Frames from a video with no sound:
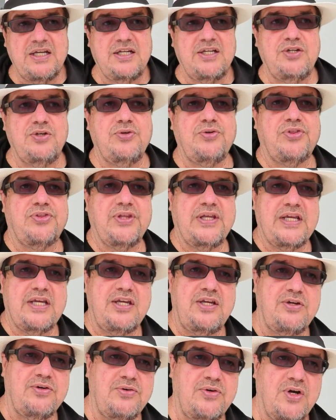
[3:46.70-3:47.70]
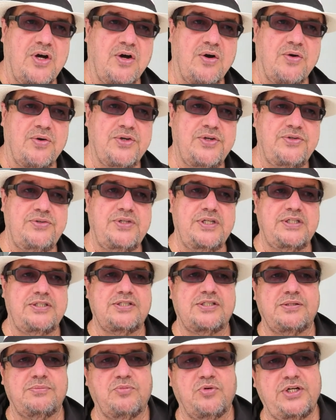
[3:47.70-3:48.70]
You think you know. You did
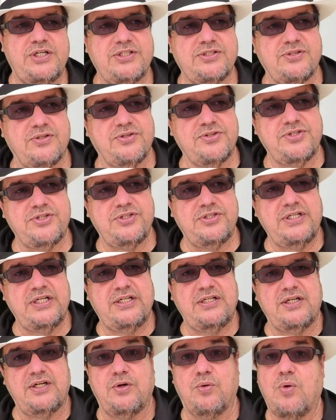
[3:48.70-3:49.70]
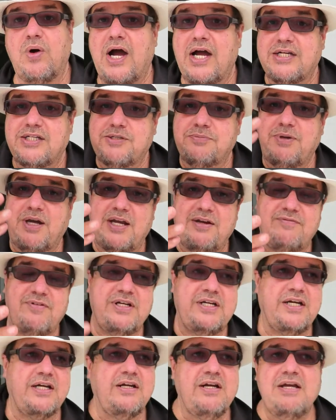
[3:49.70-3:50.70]
some research. You did. You watched my
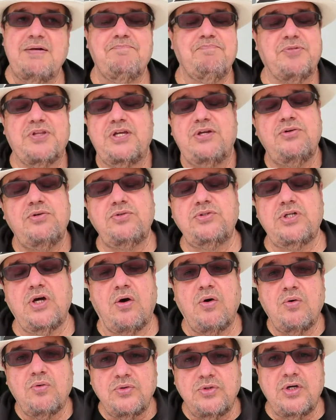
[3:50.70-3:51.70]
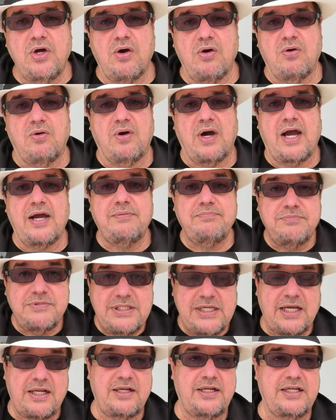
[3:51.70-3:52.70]
video. You don't know. I'm
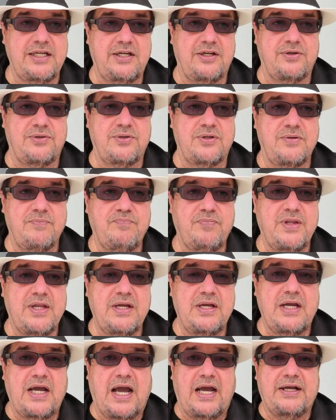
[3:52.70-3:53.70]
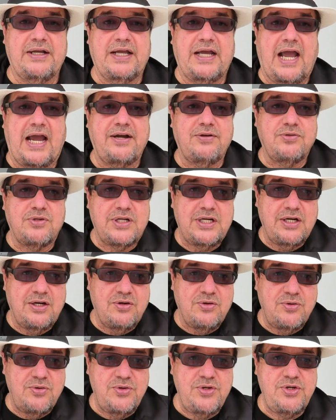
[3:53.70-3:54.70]
telling you. I don't
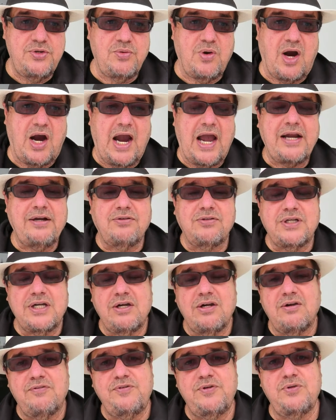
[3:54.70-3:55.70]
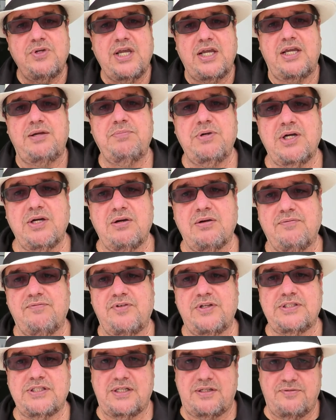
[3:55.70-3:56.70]
care who you are. I don't care if you came here and
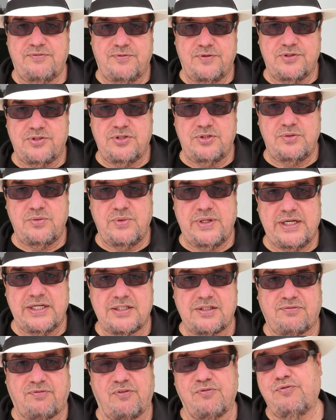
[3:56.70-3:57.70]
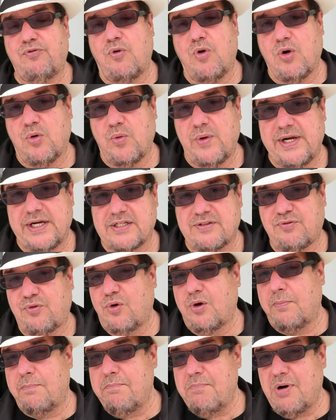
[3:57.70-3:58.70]
visited for two weeks, for four weeks,
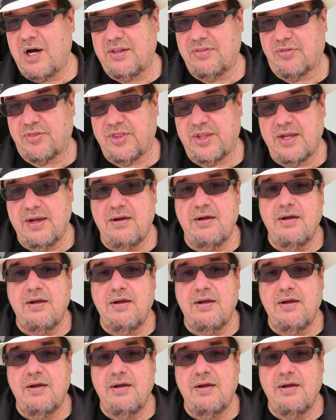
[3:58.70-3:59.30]
for a month.